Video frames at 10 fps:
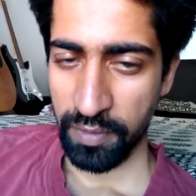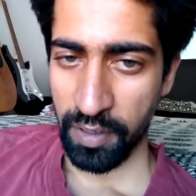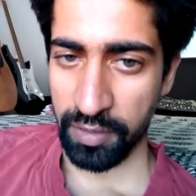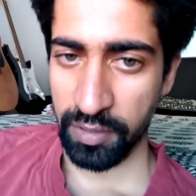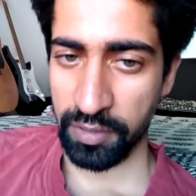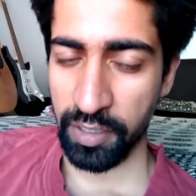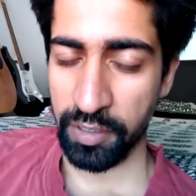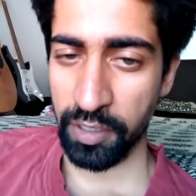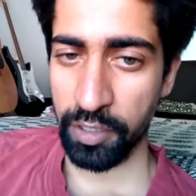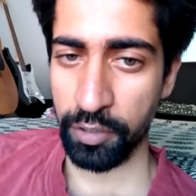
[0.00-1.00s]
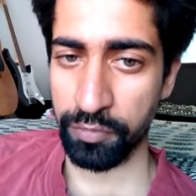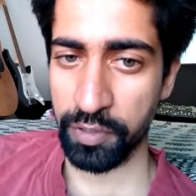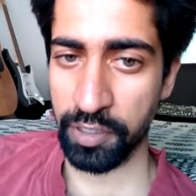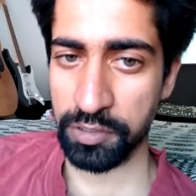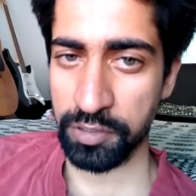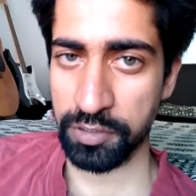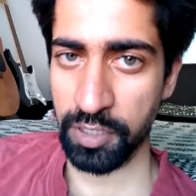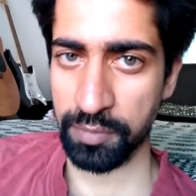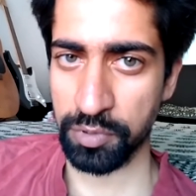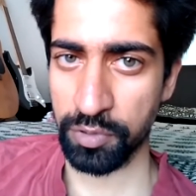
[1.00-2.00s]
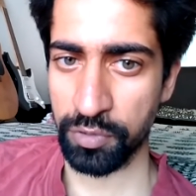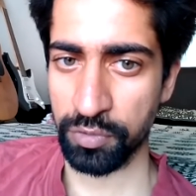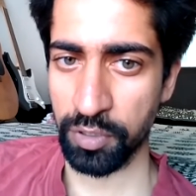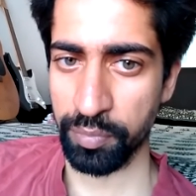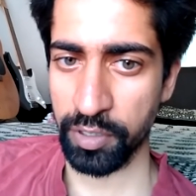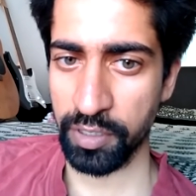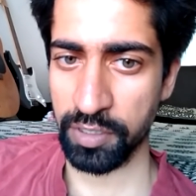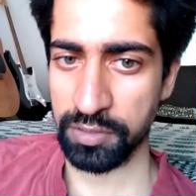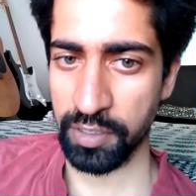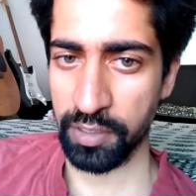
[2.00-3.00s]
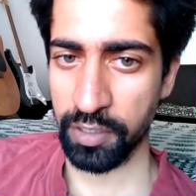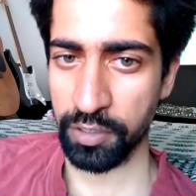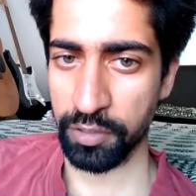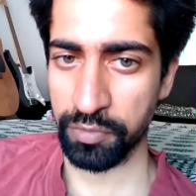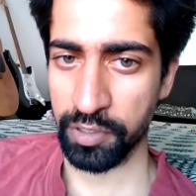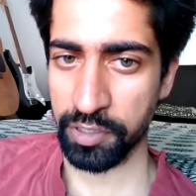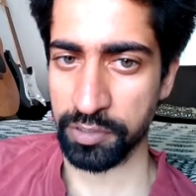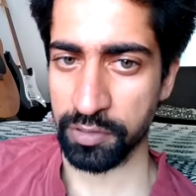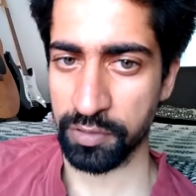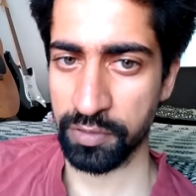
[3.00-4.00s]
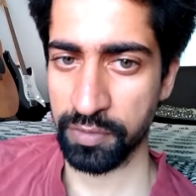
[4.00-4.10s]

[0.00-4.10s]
and that the entirety of creation is the absolute truth appearing as the entirety of creation.